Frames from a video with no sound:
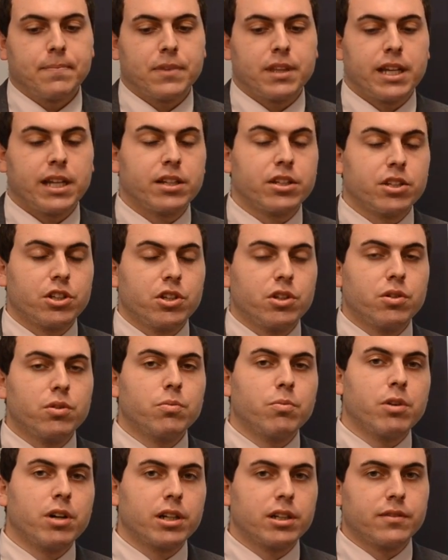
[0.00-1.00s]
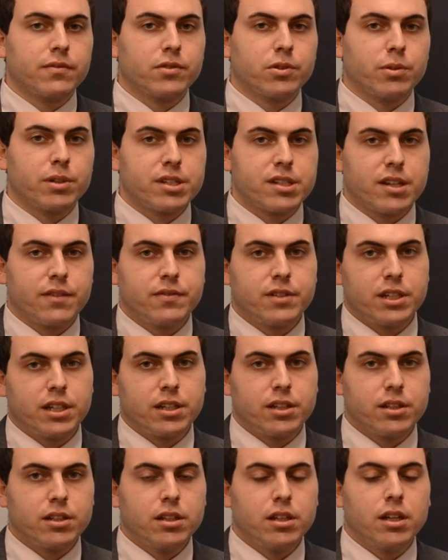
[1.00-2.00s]
Then in Q1 of
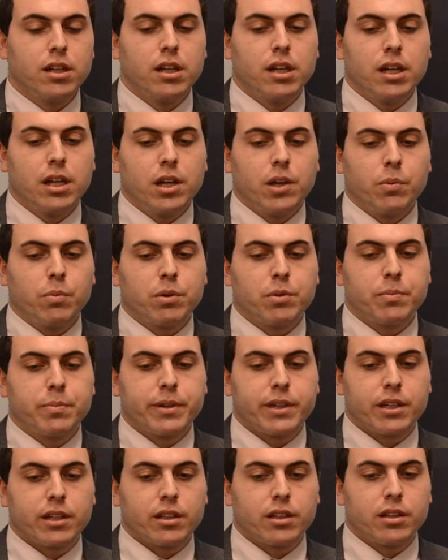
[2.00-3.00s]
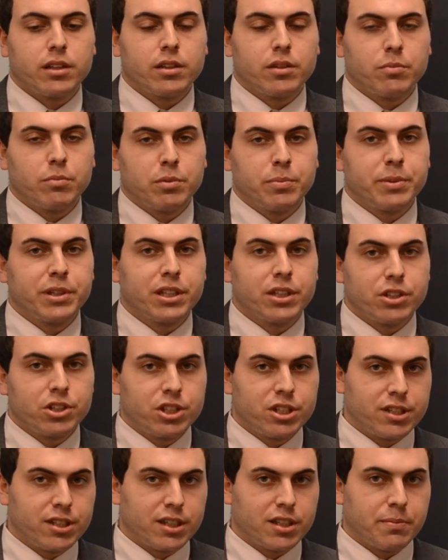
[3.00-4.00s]
2017, would be the
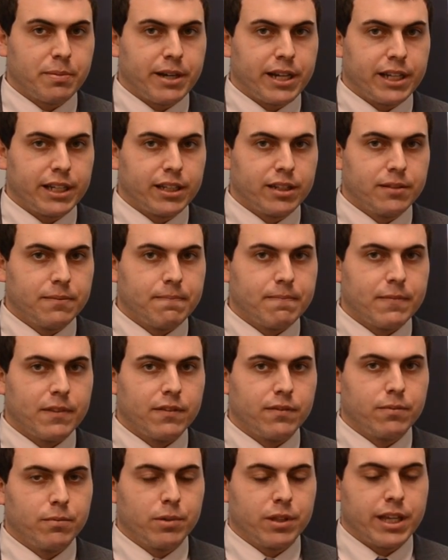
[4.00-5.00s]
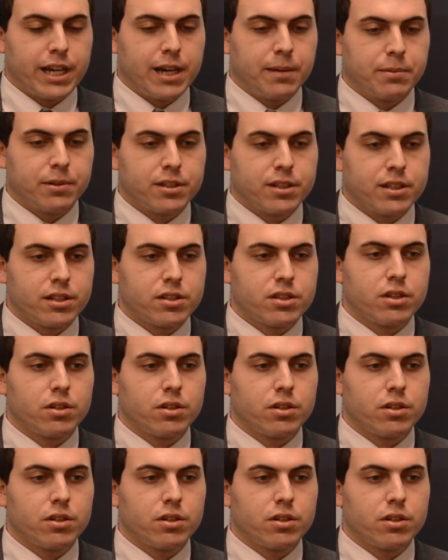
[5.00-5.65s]
logistics planning with Albertsons.